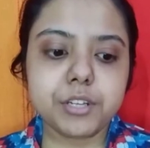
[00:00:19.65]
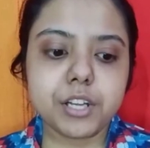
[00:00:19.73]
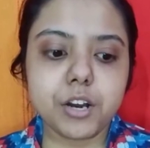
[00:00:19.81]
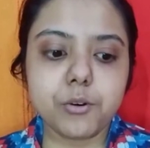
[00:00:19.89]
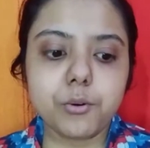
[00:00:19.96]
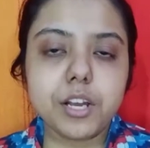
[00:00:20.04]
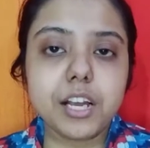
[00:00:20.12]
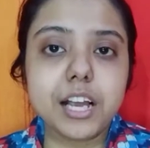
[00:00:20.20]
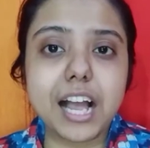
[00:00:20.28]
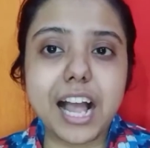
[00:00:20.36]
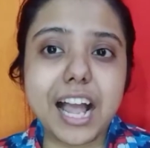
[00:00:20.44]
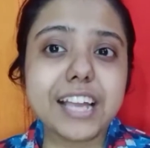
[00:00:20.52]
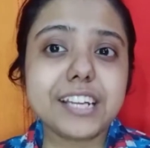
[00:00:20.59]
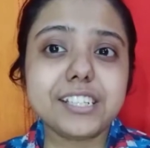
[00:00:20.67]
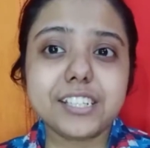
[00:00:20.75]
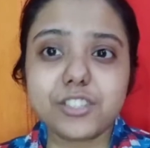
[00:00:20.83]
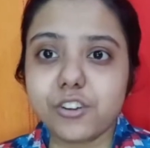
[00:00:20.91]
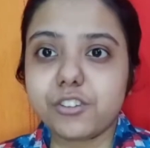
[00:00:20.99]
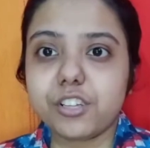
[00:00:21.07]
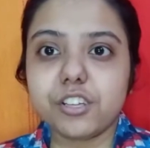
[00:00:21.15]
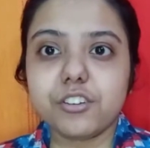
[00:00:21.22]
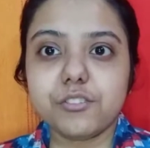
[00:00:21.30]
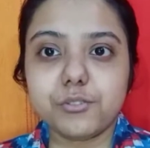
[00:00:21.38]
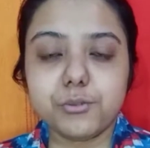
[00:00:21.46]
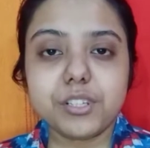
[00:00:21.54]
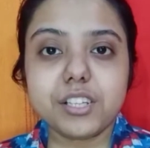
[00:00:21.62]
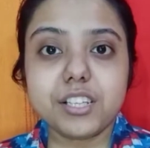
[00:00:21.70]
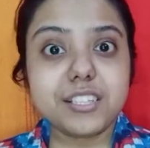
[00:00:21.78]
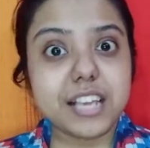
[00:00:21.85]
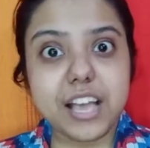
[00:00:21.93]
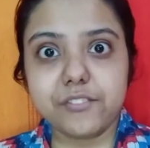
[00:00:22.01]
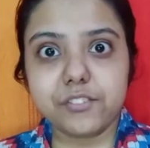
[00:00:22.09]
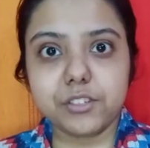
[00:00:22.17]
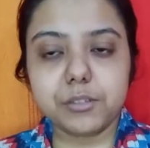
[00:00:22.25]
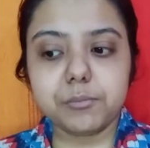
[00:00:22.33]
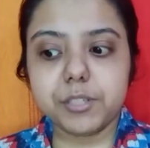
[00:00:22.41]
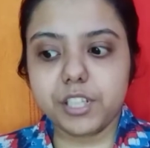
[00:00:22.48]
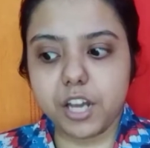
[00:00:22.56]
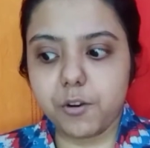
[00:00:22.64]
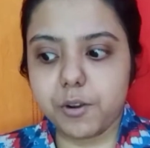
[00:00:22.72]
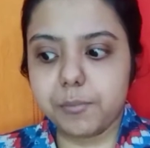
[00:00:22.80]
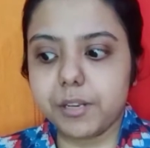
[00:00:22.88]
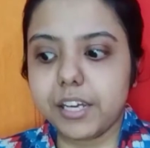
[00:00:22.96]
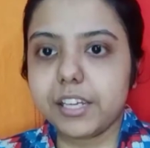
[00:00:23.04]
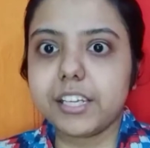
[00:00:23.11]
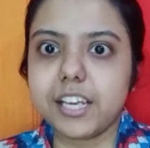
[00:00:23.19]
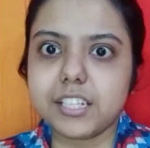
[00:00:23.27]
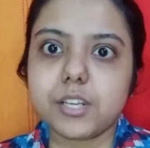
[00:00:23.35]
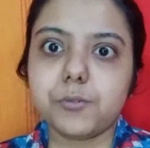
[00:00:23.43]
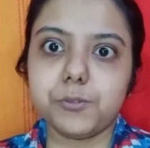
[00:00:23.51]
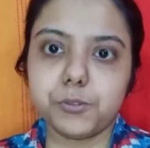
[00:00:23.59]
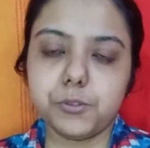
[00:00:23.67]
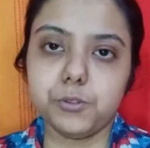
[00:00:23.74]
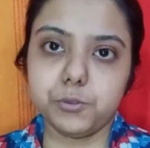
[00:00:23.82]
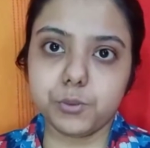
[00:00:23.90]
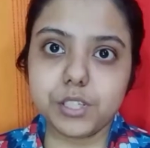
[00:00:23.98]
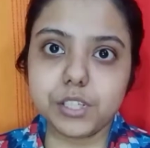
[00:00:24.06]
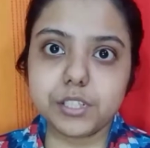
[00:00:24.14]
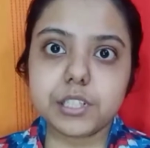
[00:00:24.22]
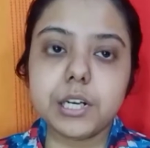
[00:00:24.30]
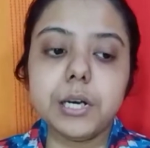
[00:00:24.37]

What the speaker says: Now I did not think of doing this ever, but now I'm like, yes, I want to do this